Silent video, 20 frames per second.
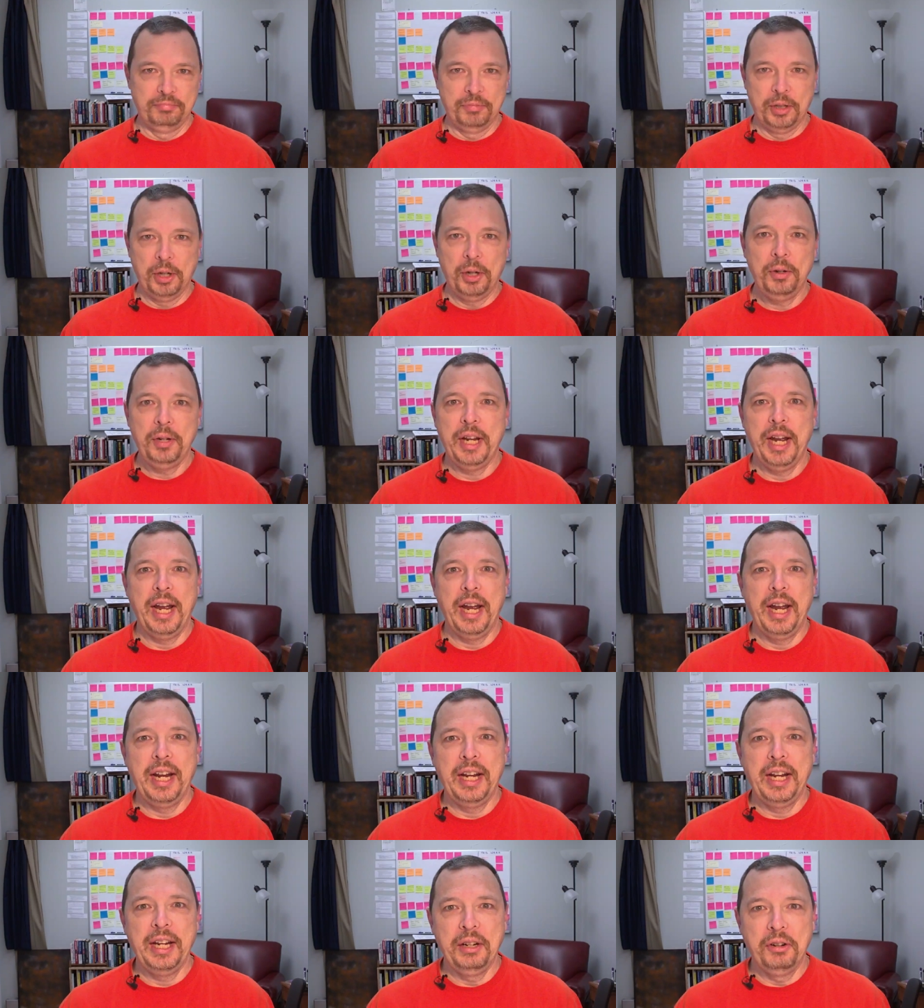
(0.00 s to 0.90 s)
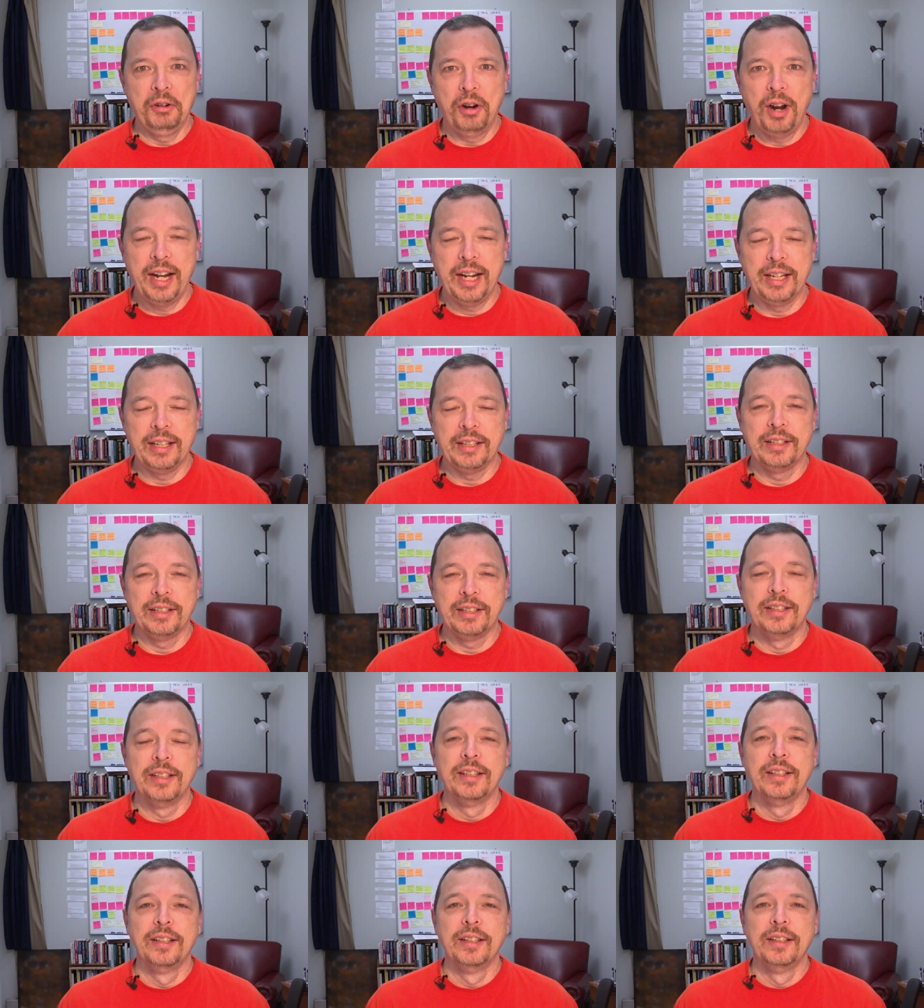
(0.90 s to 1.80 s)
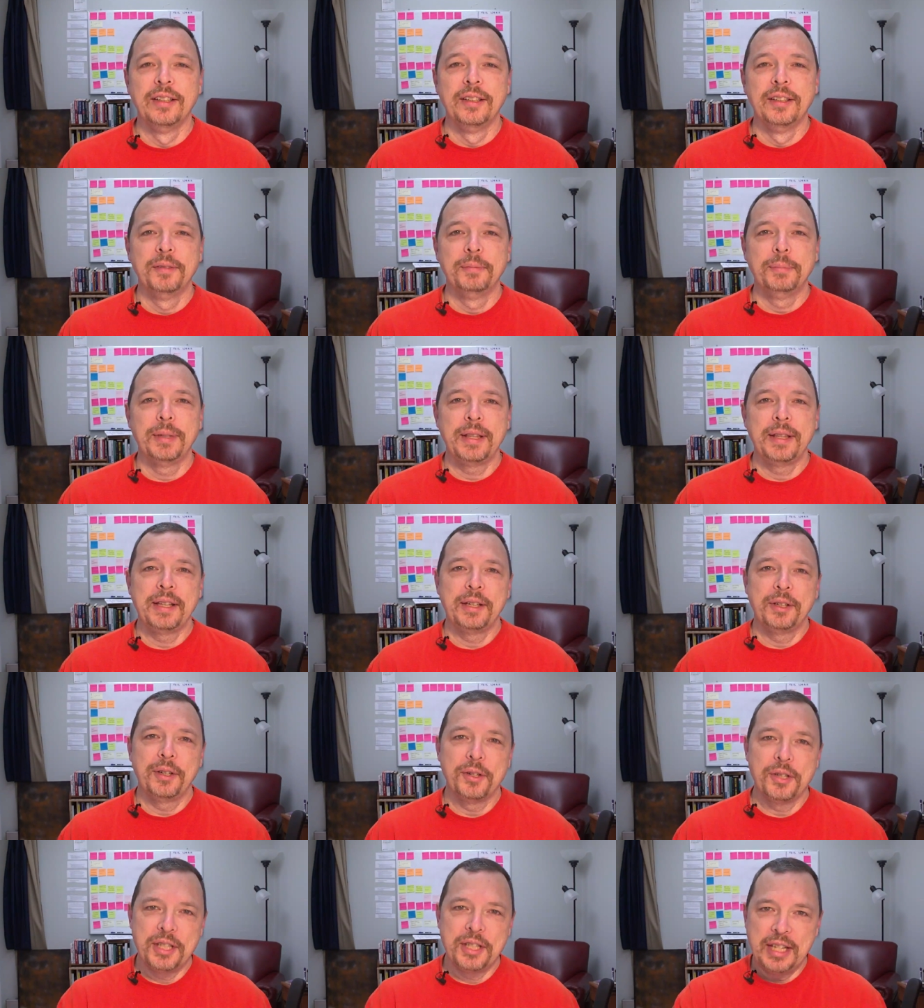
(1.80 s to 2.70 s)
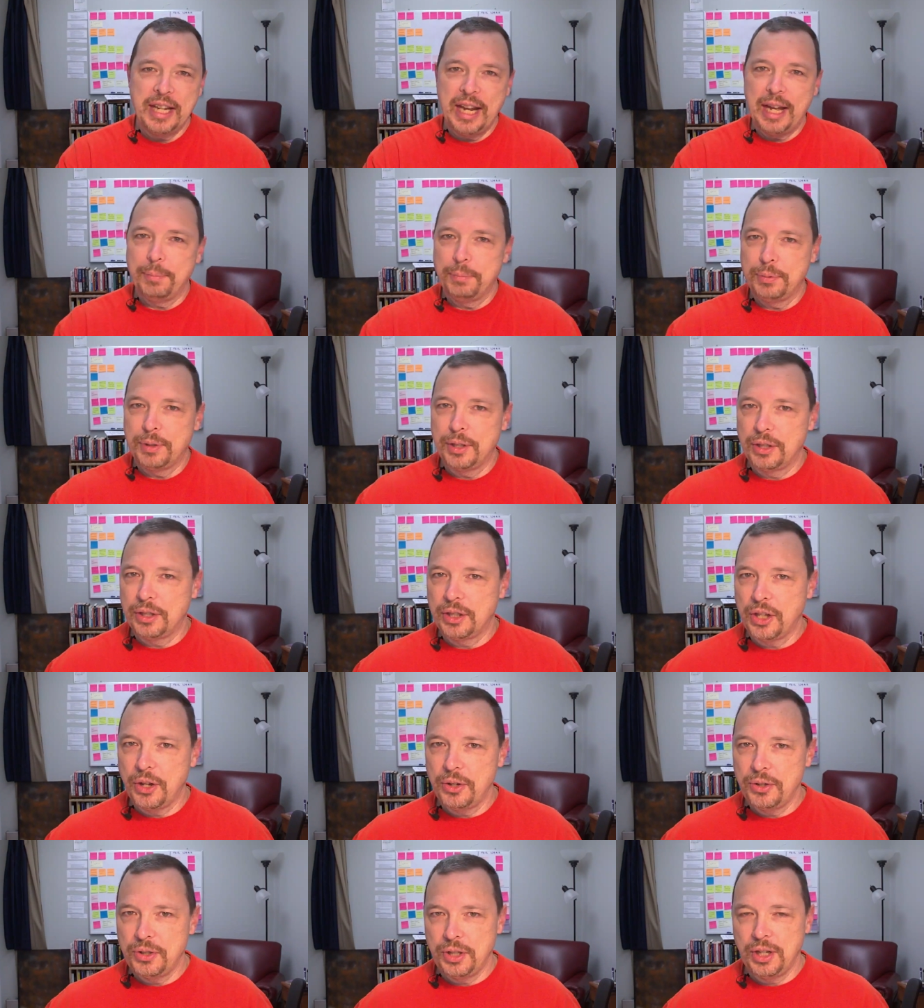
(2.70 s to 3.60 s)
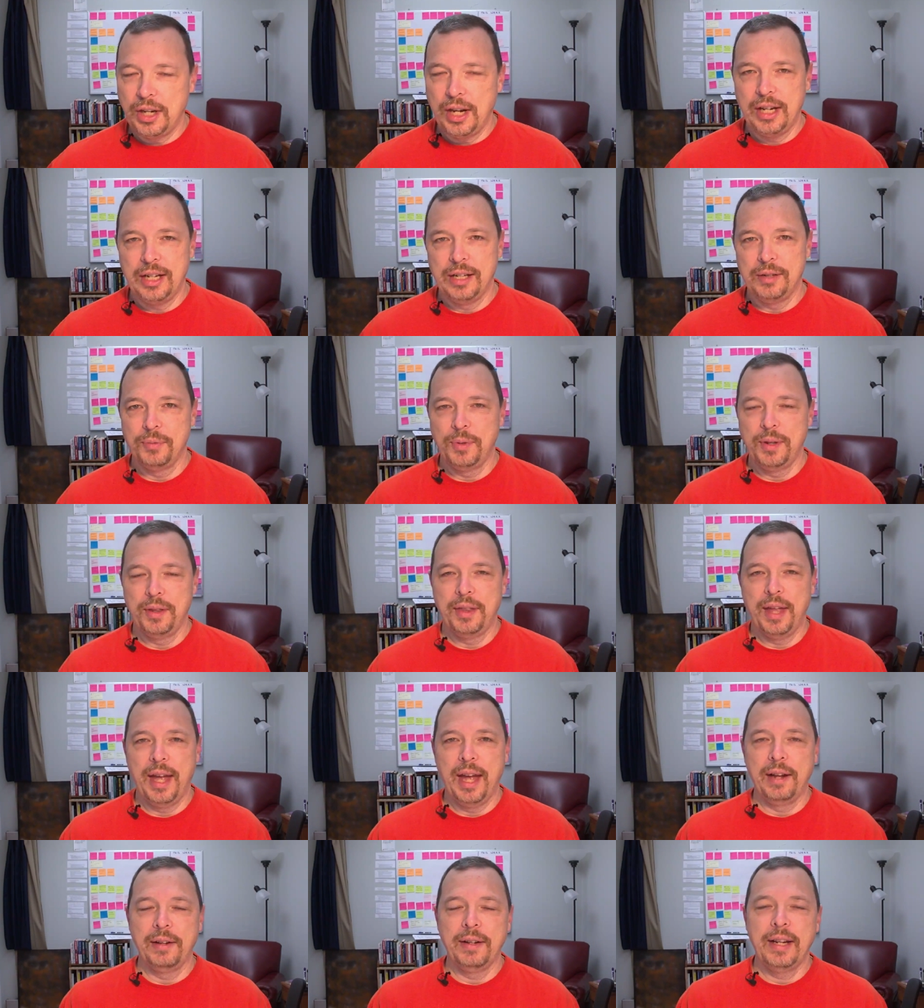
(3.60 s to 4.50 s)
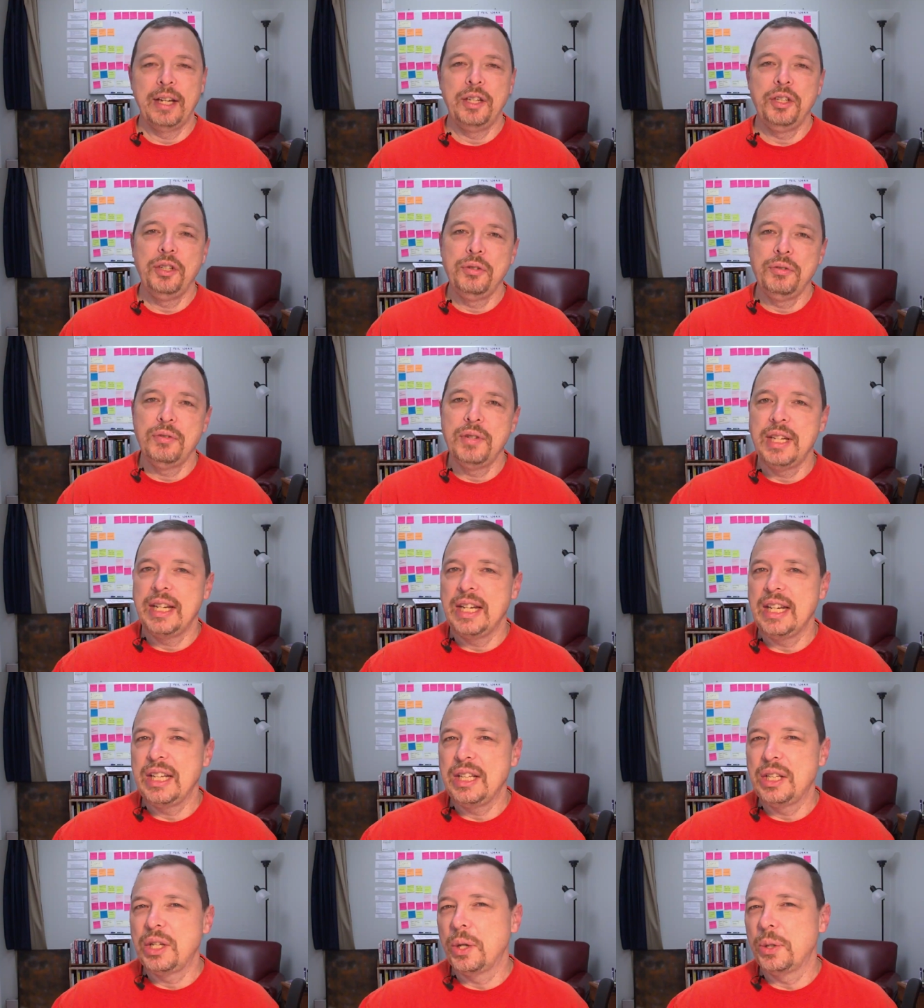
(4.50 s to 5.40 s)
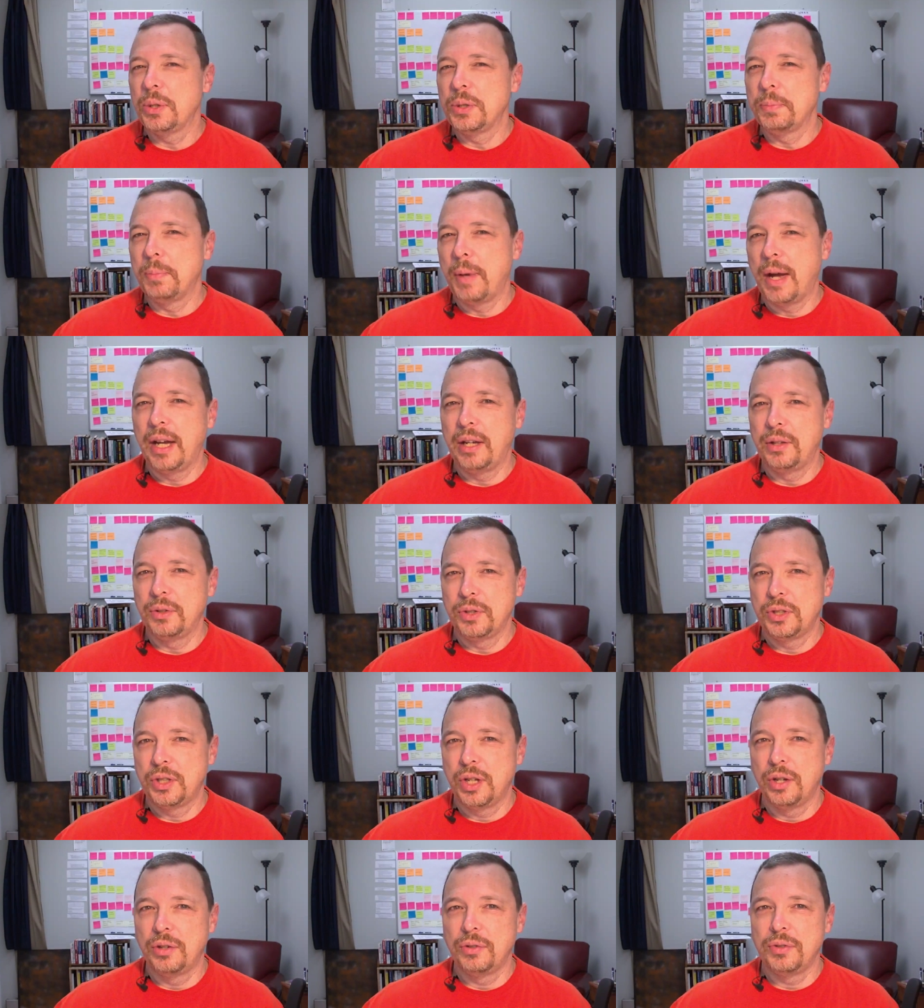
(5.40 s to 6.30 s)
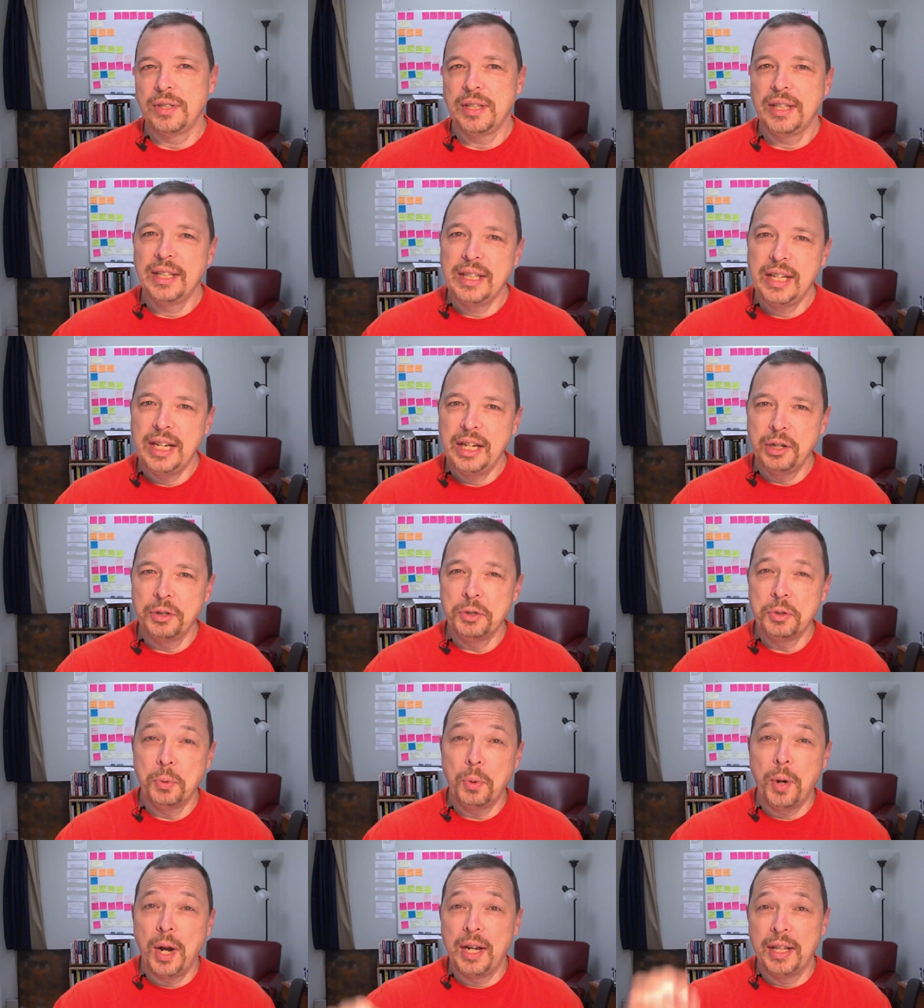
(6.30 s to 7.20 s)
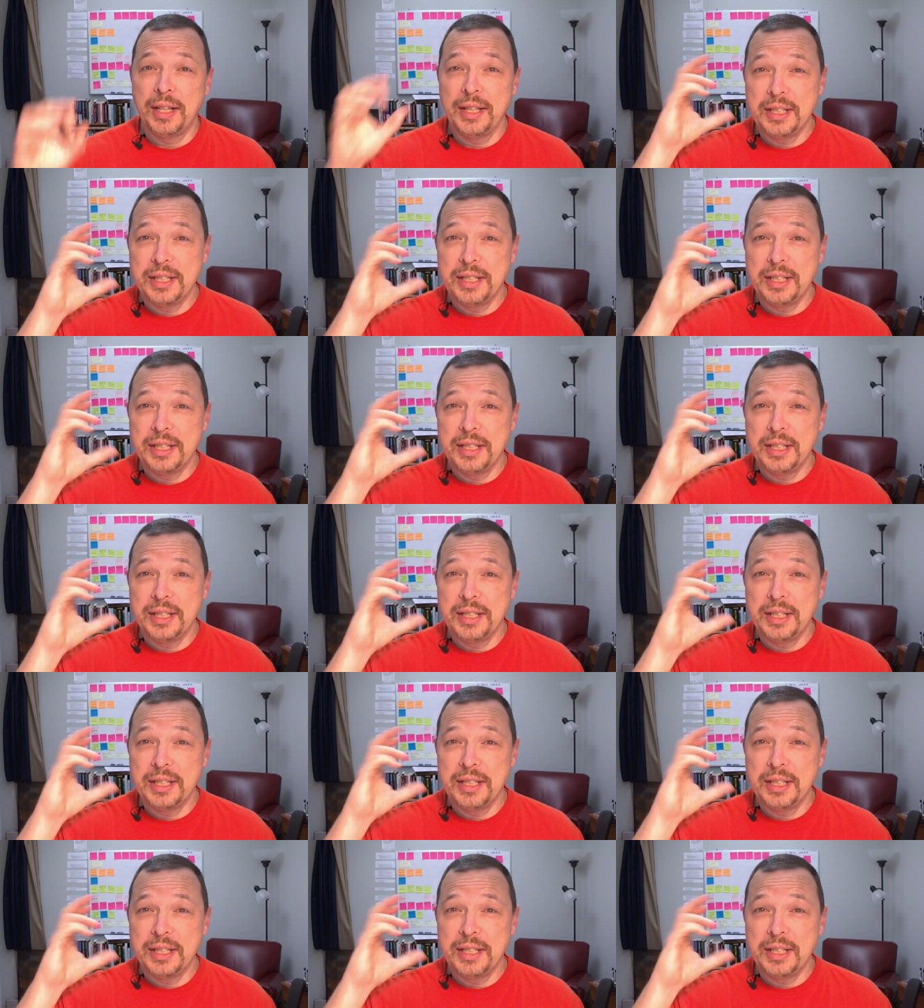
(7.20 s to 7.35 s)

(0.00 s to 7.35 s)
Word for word: Okay, great. But there are steps associated with that, and you need those milestones, and here's why.